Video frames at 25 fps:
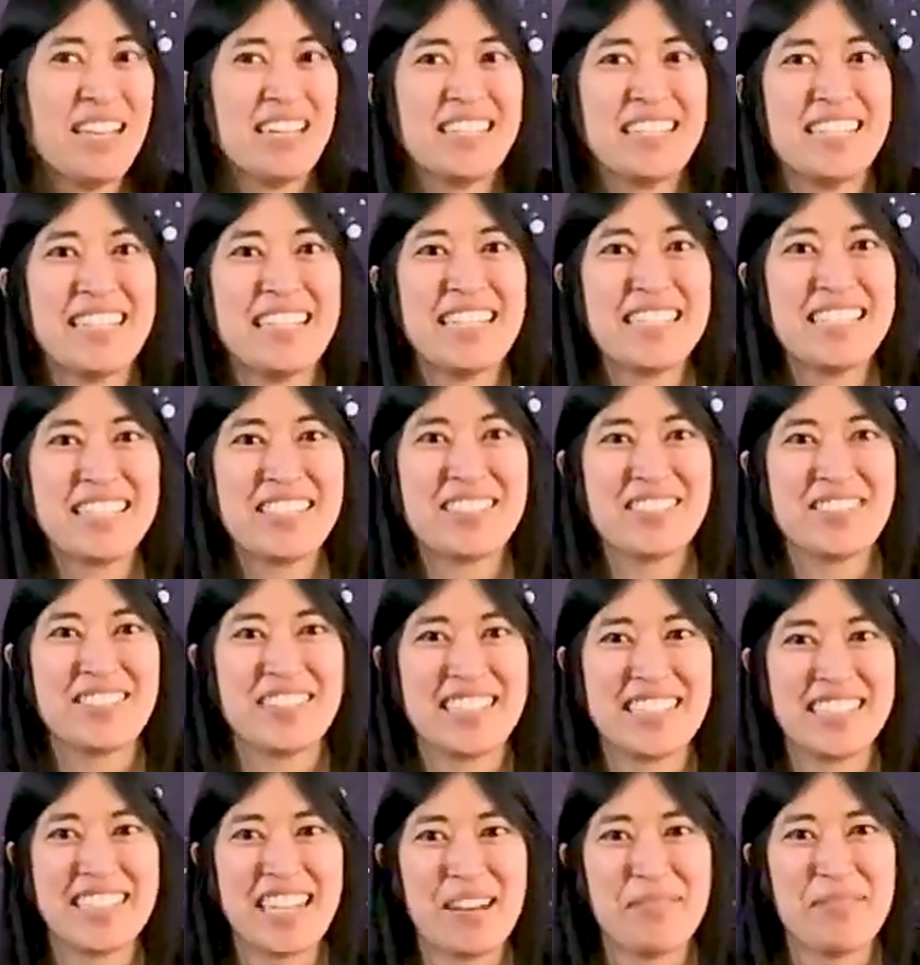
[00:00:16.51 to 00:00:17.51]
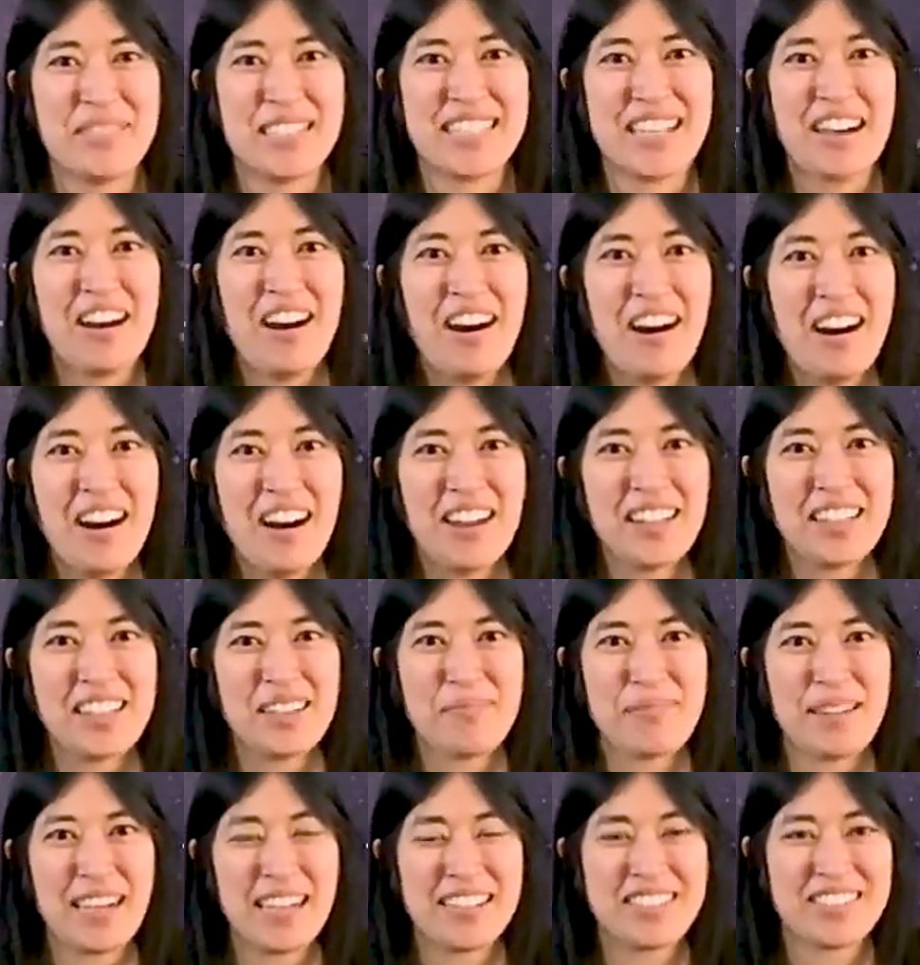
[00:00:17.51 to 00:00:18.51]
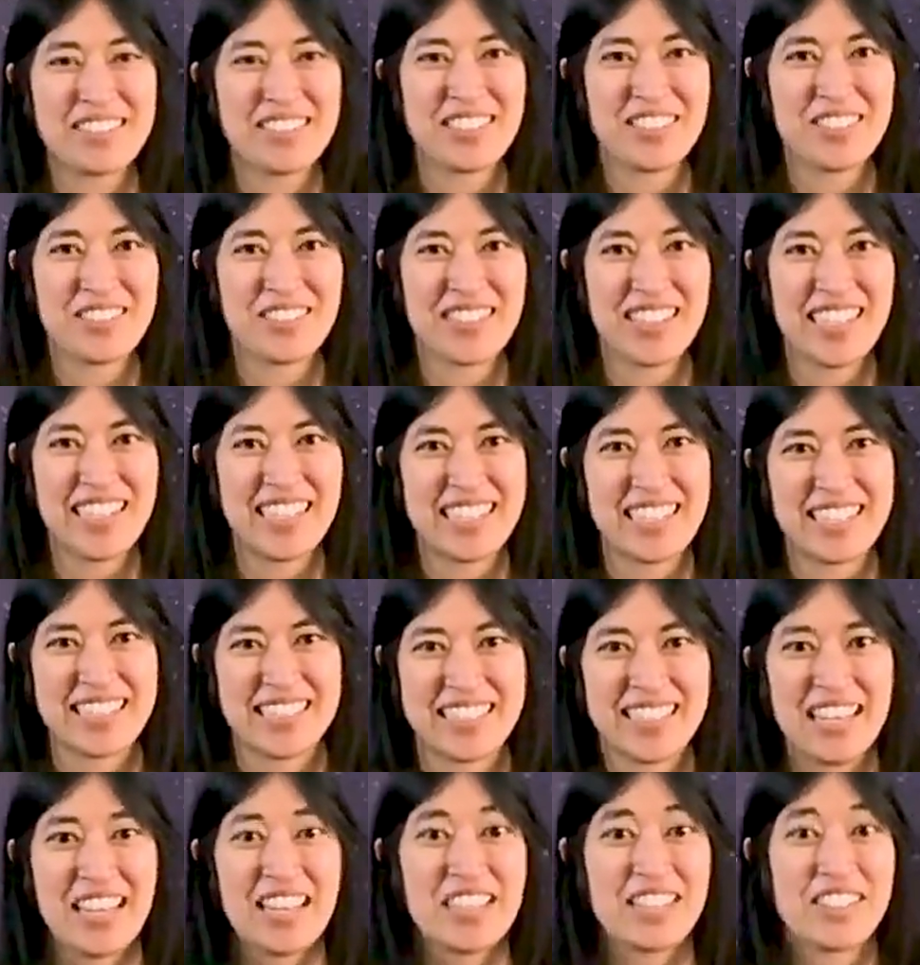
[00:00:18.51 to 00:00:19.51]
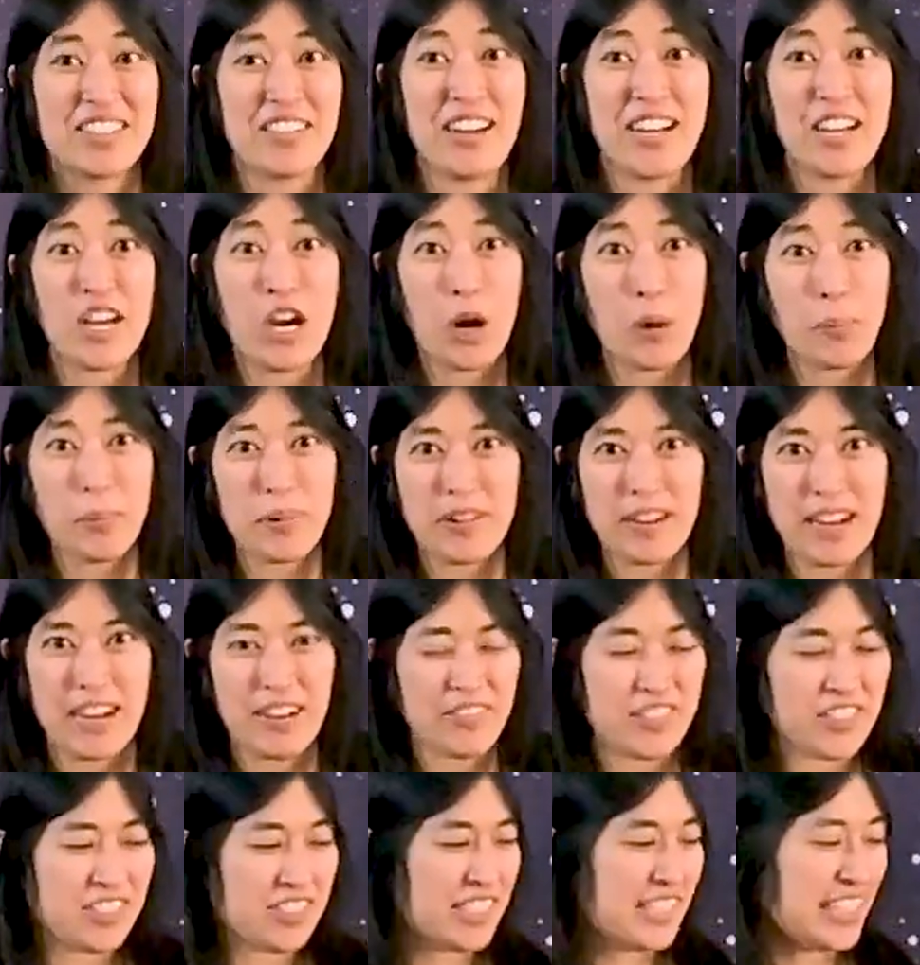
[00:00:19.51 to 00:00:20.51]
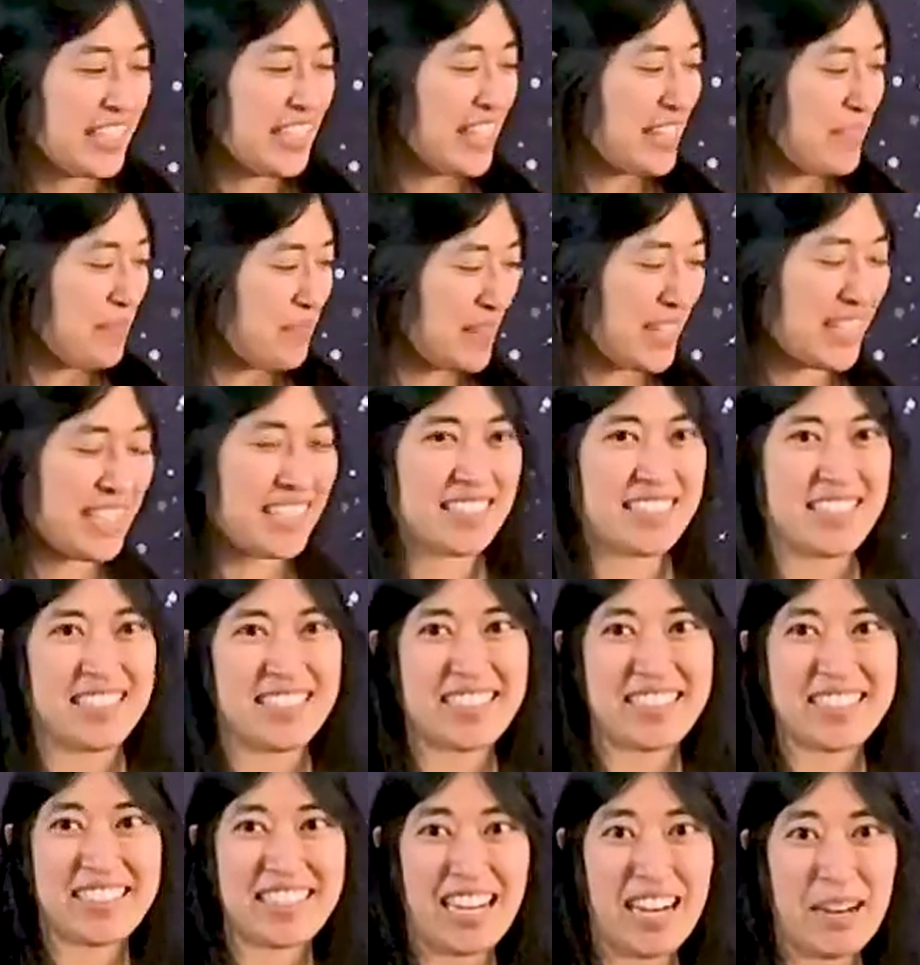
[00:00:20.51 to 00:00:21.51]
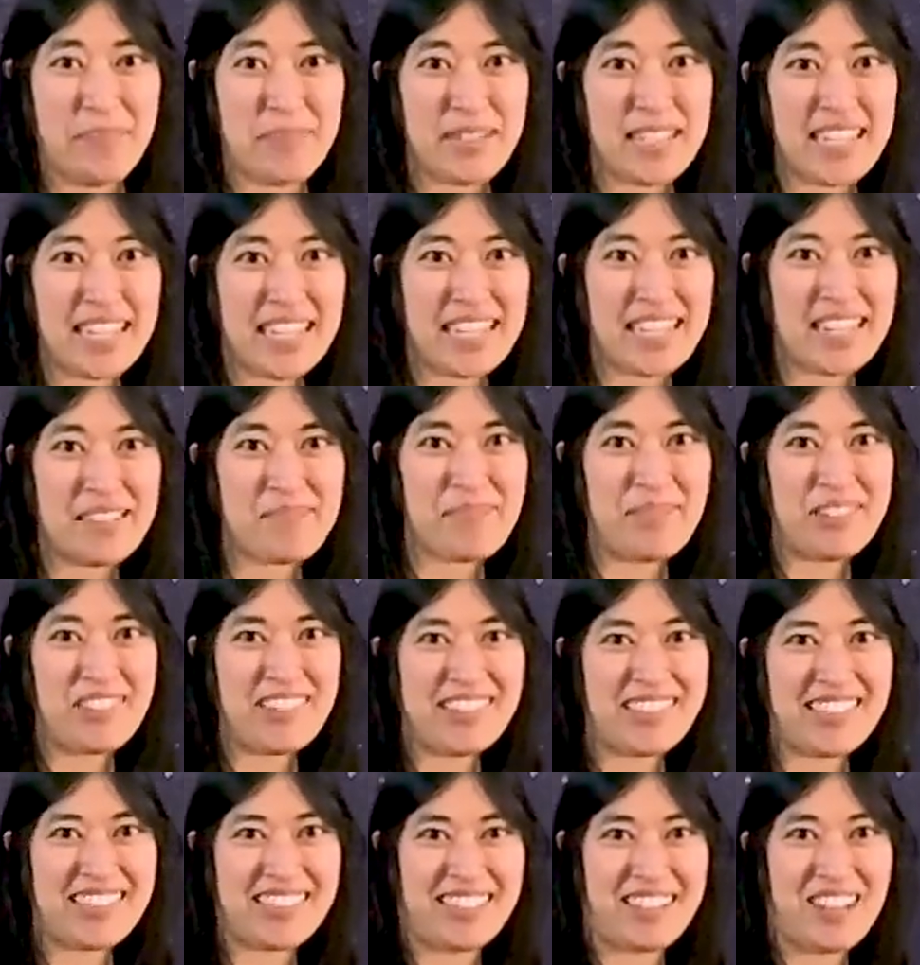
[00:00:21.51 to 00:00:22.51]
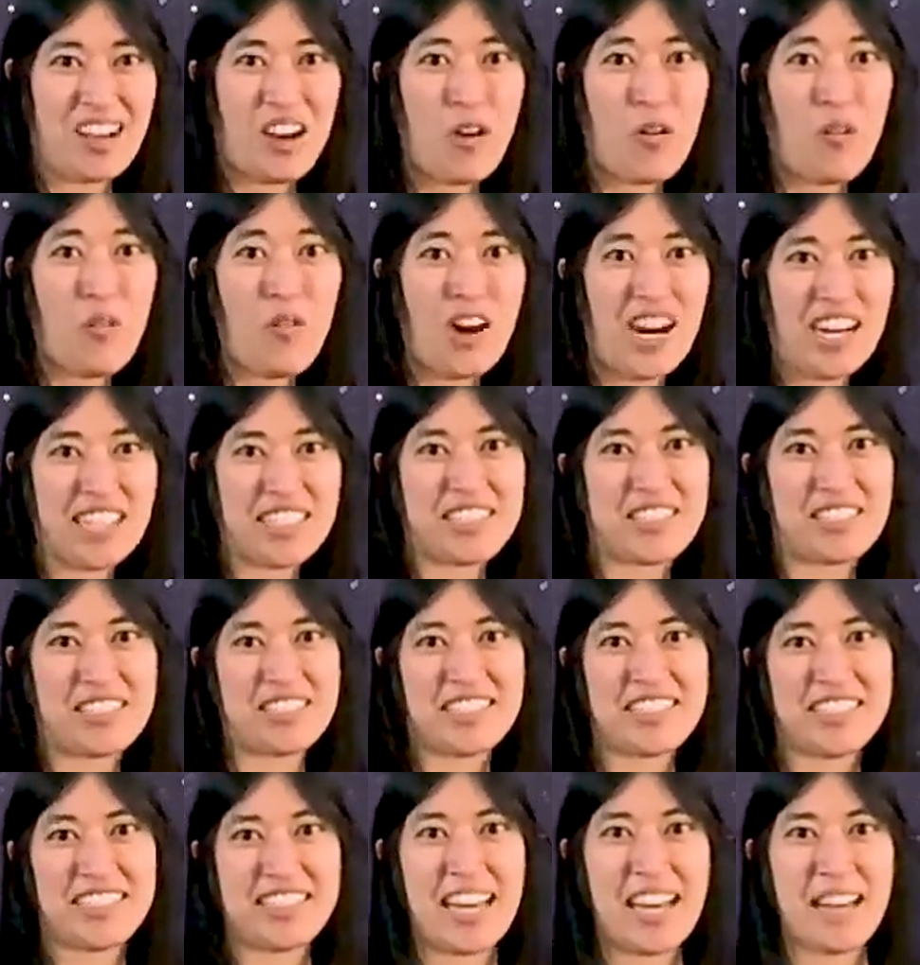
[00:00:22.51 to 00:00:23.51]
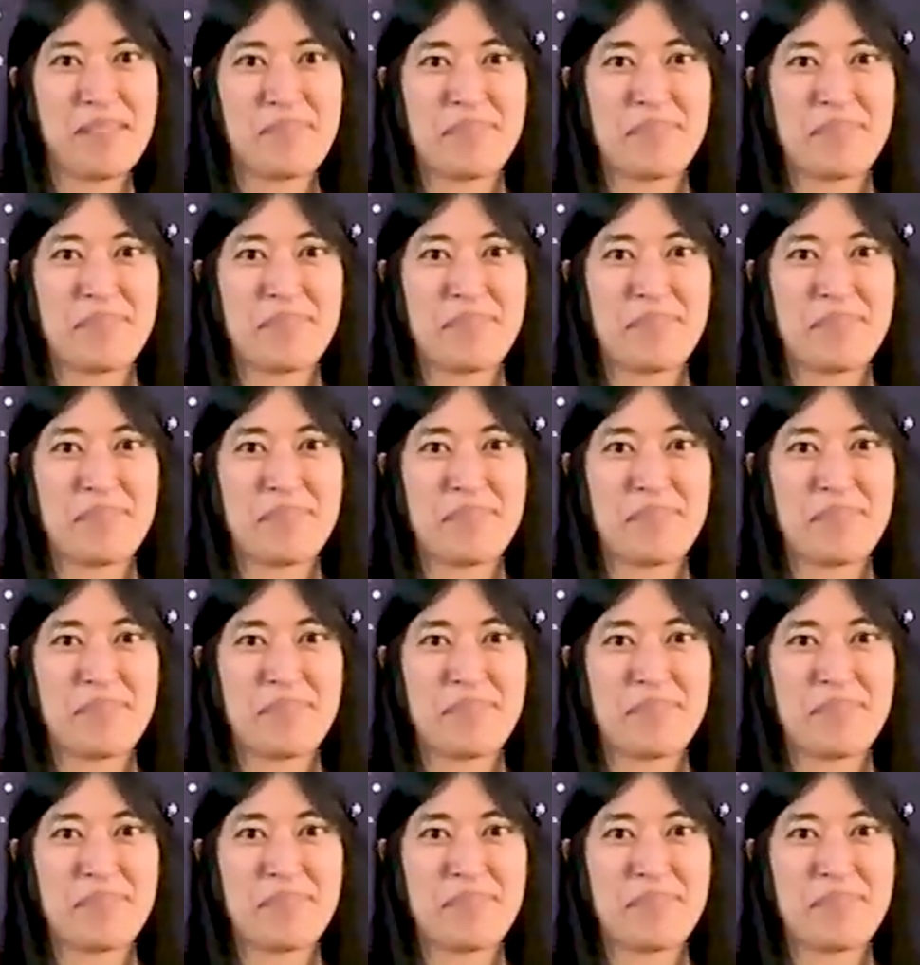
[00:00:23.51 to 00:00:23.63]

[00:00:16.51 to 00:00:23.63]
Today's Storytime is all about trains. So I hope you have your ticket because it's time to get on board. Watch your step.